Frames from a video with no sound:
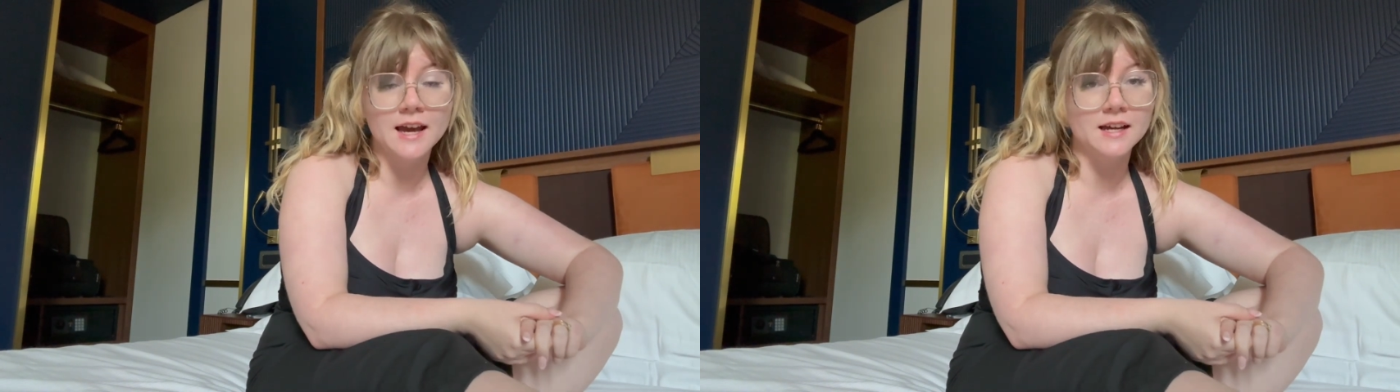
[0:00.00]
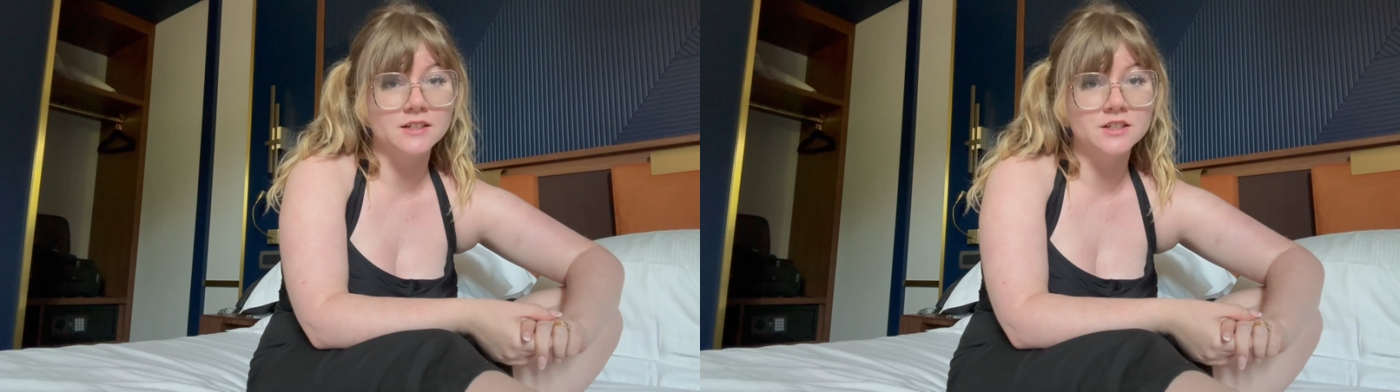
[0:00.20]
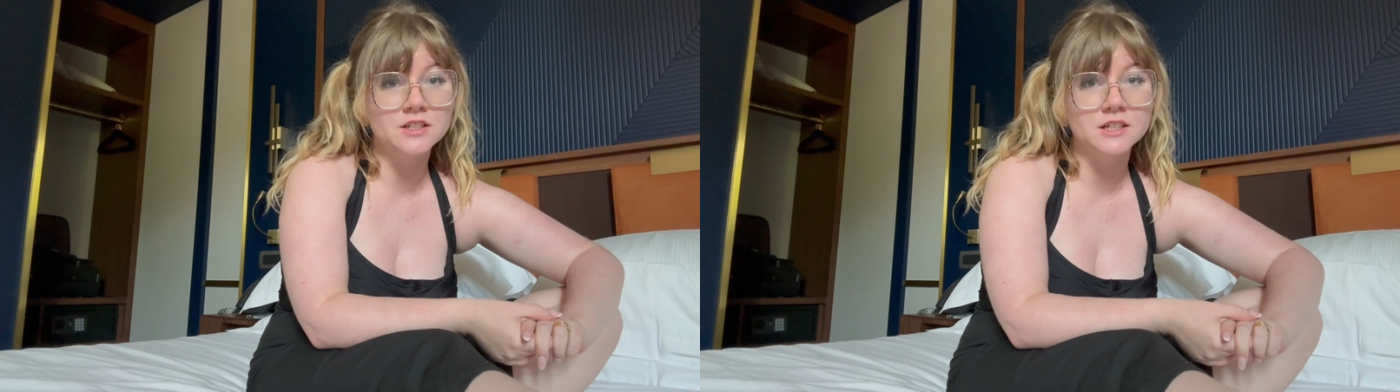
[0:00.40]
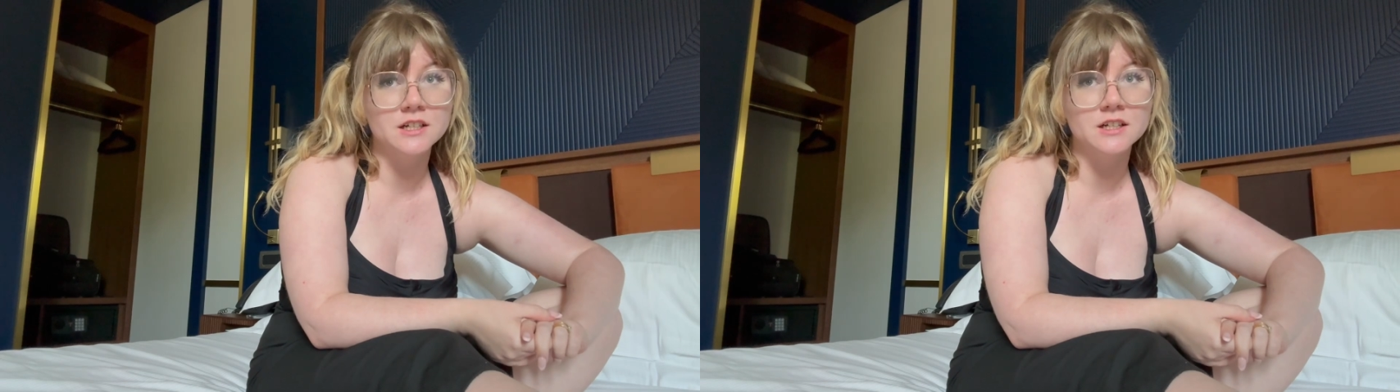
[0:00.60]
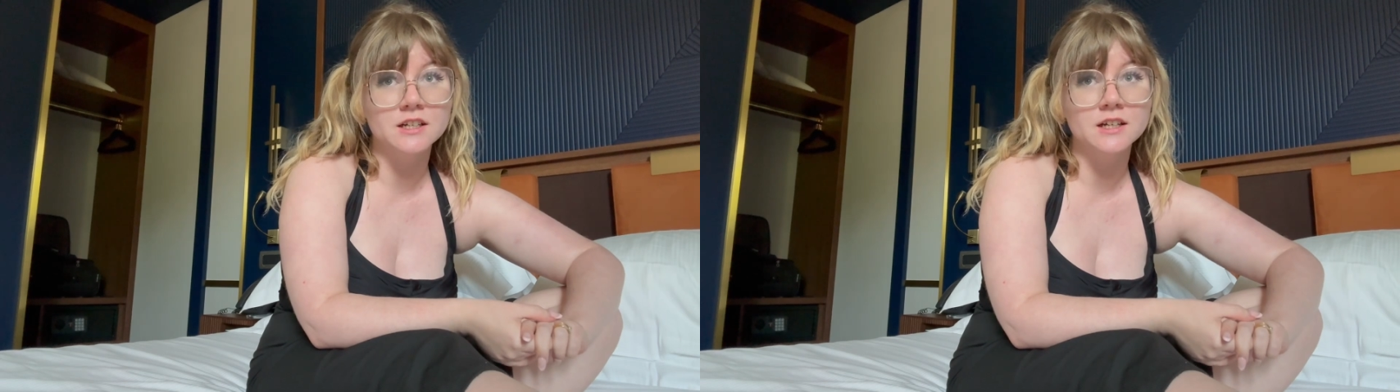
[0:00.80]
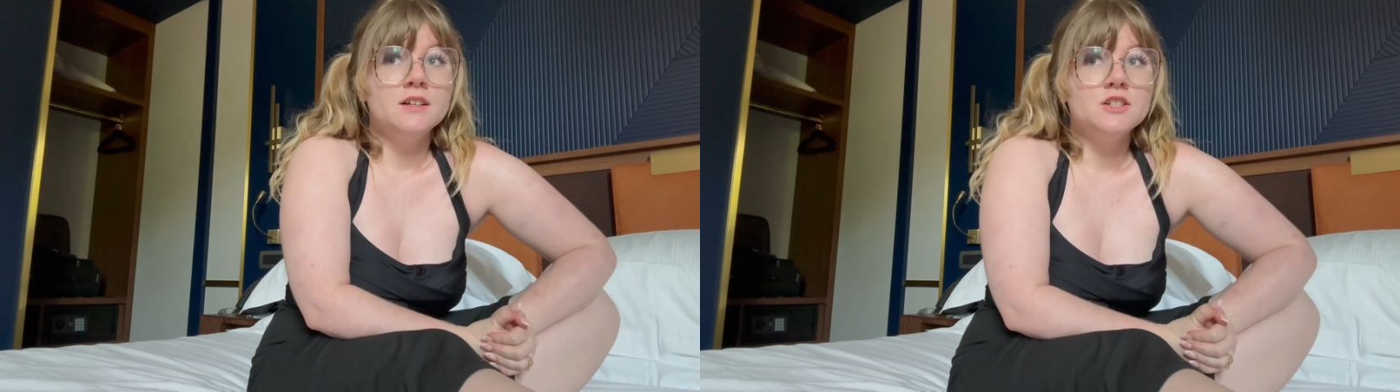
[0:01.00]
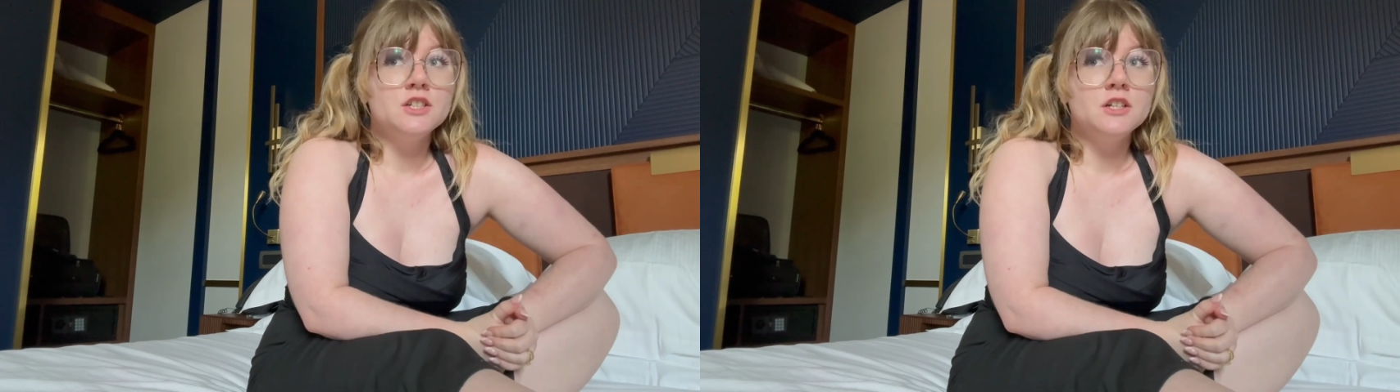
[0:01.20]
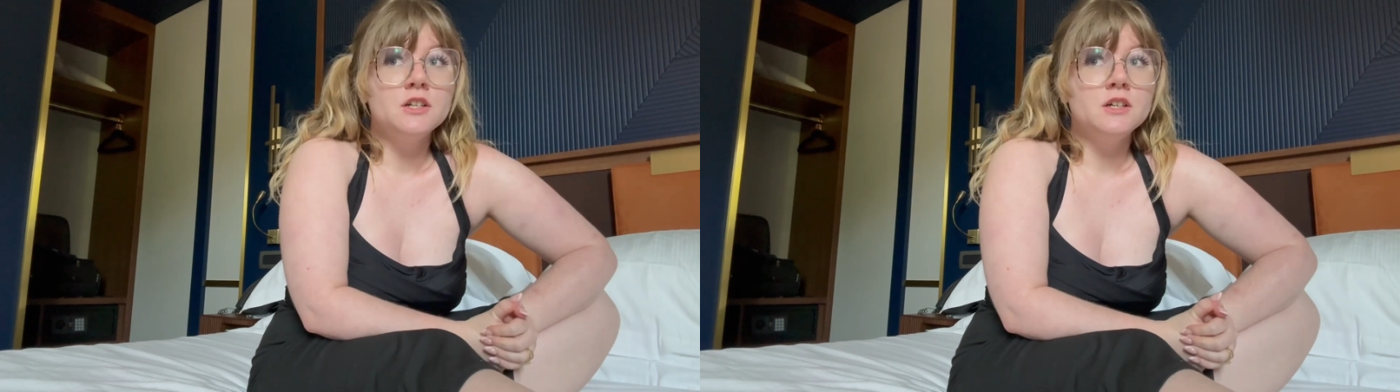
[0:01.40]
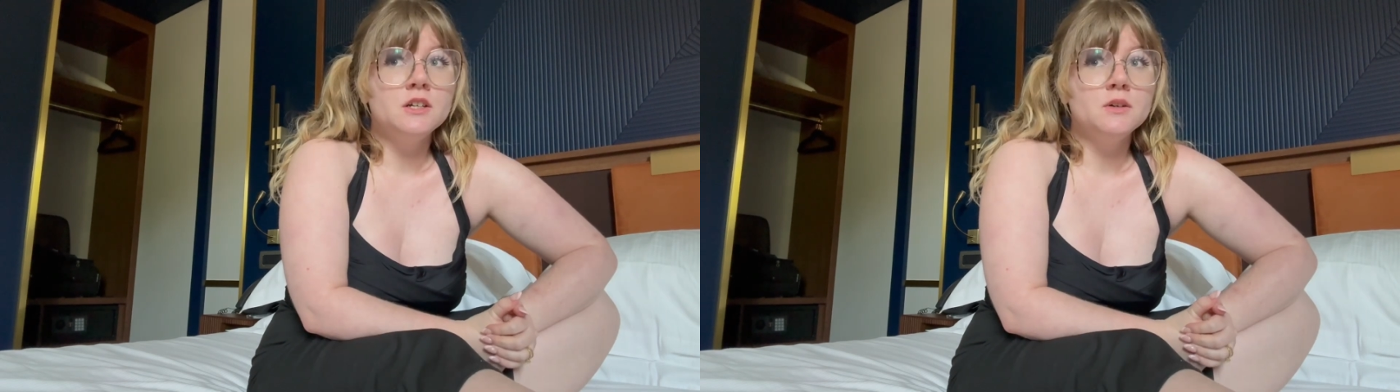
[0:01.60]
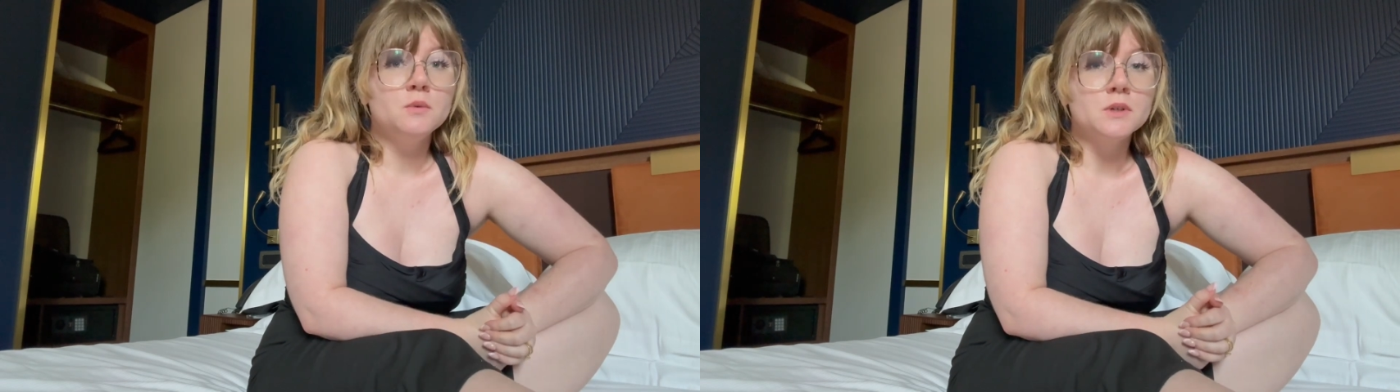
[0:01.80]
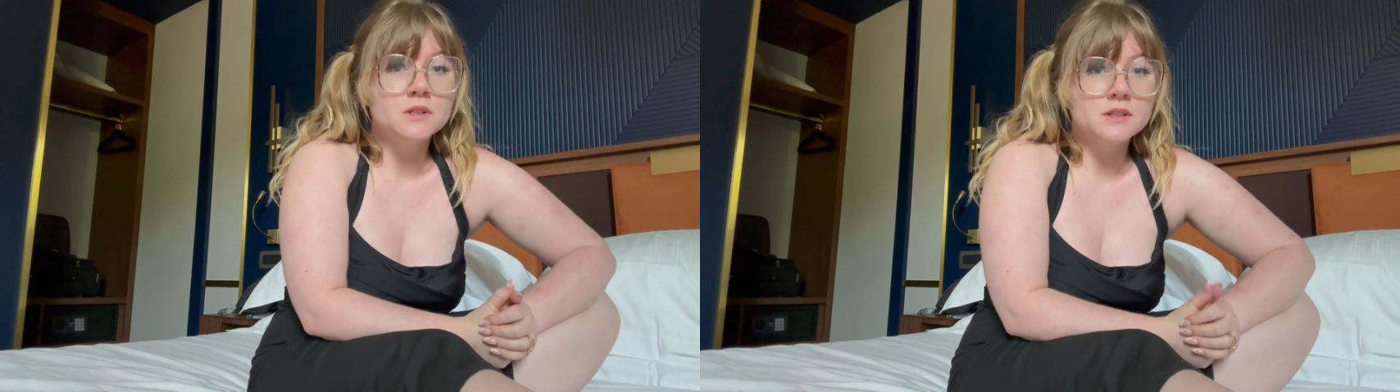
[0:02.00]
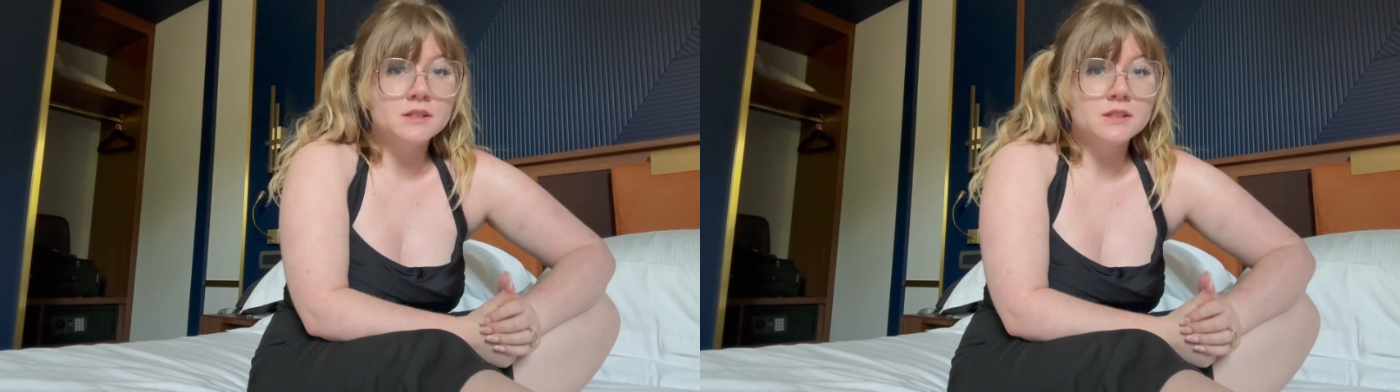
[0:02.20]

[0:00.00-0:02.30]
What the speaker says: and she was